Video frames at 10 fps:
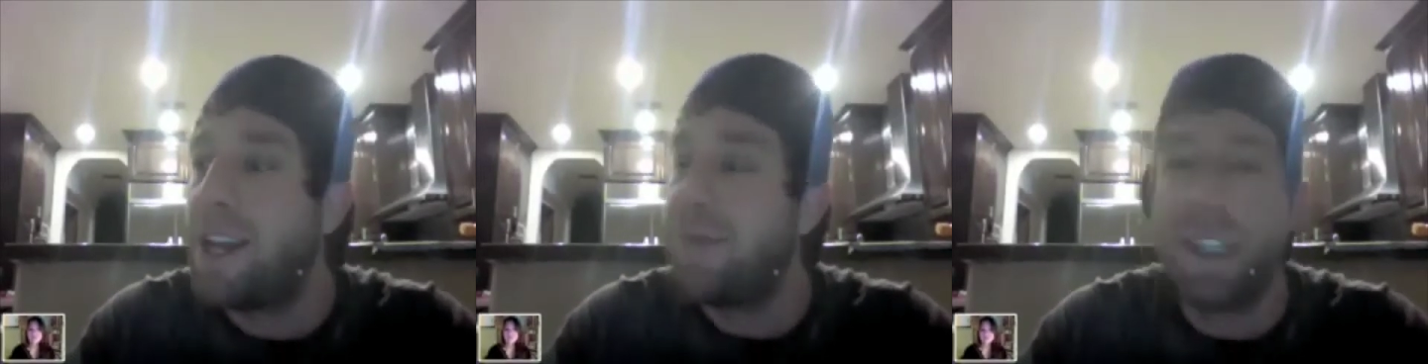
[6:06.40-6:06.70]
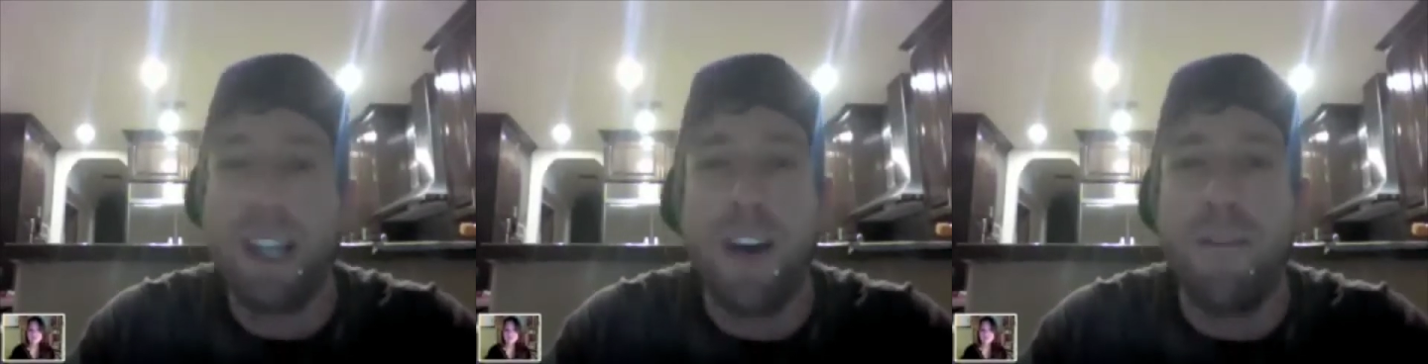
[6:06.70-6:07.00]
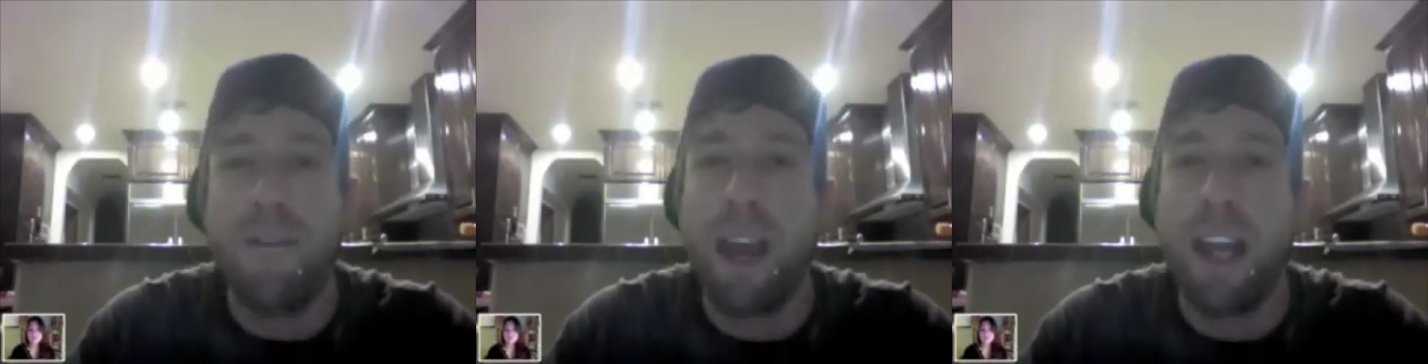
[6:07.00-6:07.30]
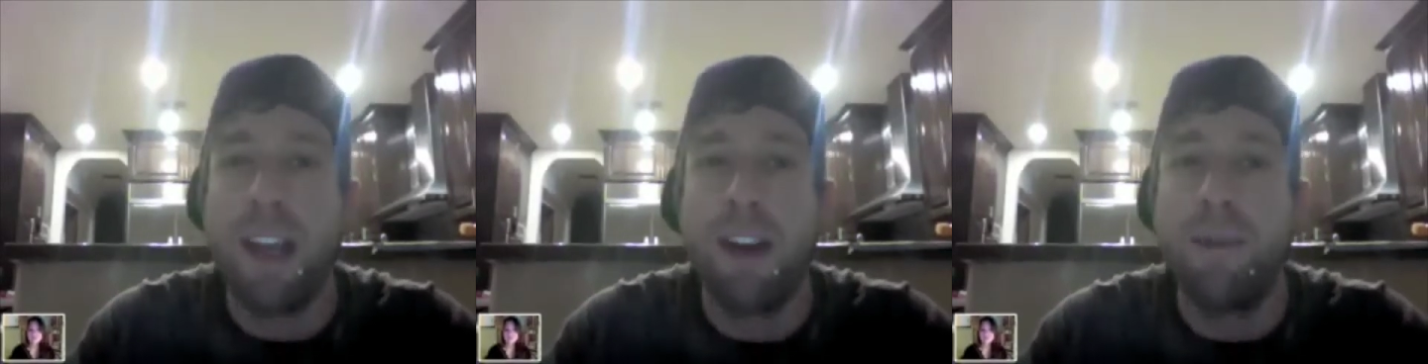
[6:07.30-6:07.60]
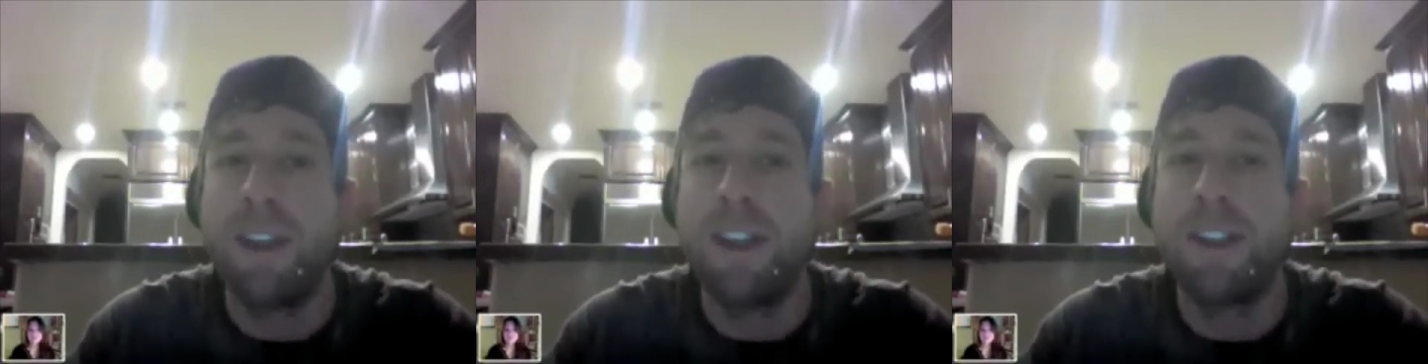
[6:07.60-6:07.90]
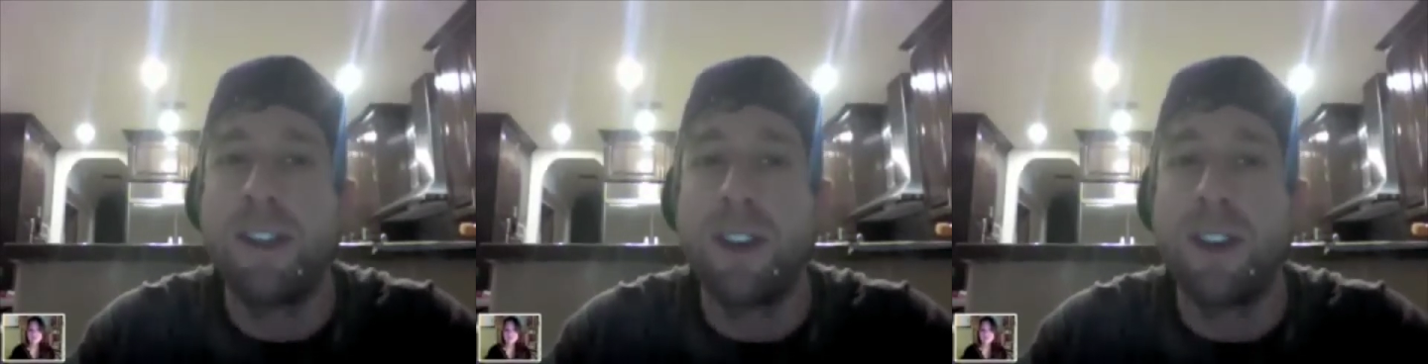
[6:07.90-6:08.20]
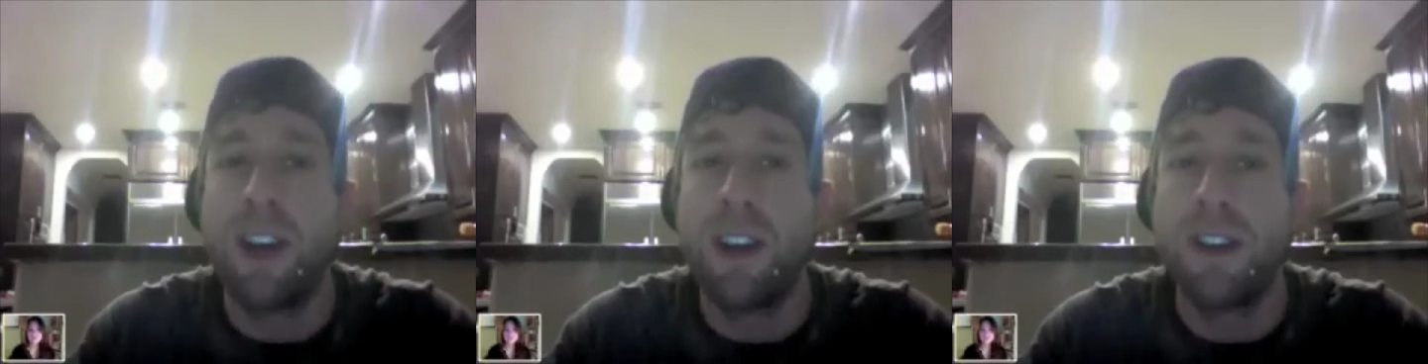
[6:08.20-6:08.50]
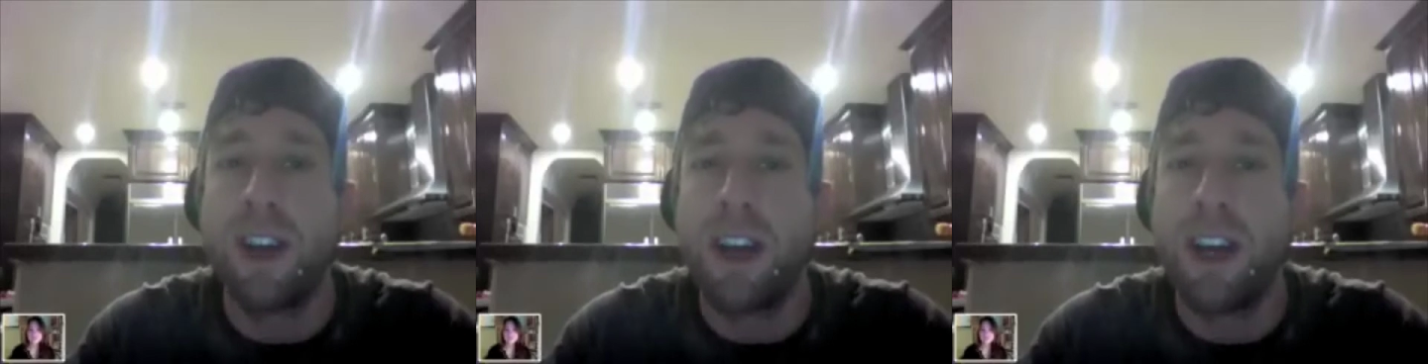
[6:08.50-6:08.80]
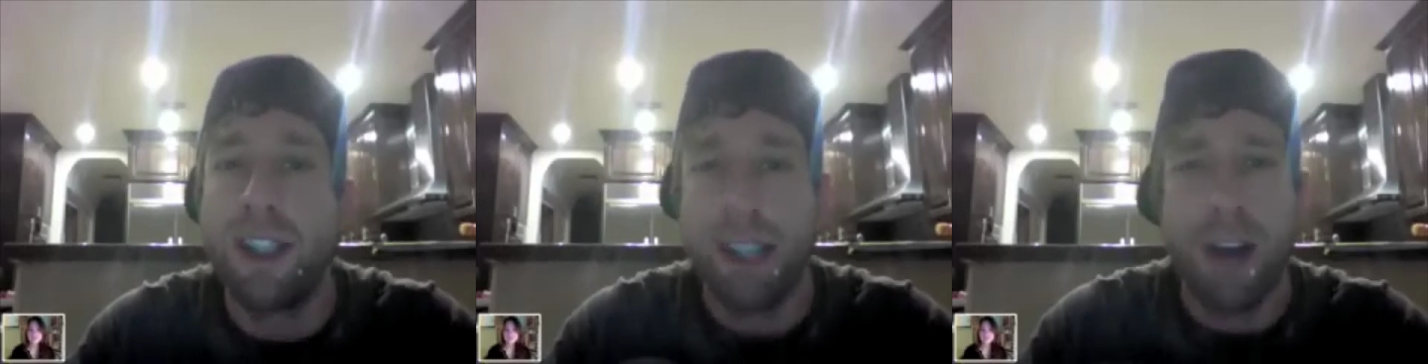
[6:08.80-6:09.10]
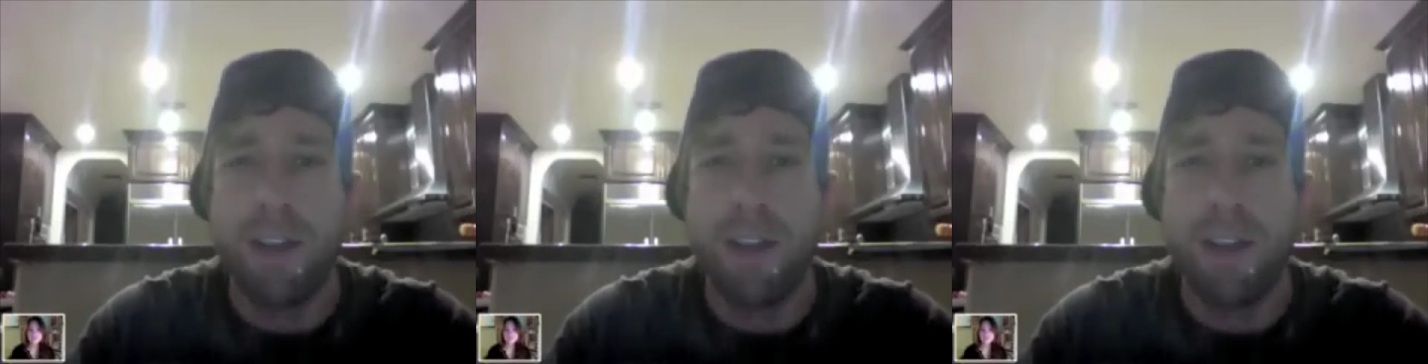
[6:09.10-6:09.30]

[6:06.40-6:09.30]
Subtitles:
been tough, man. The business is tough.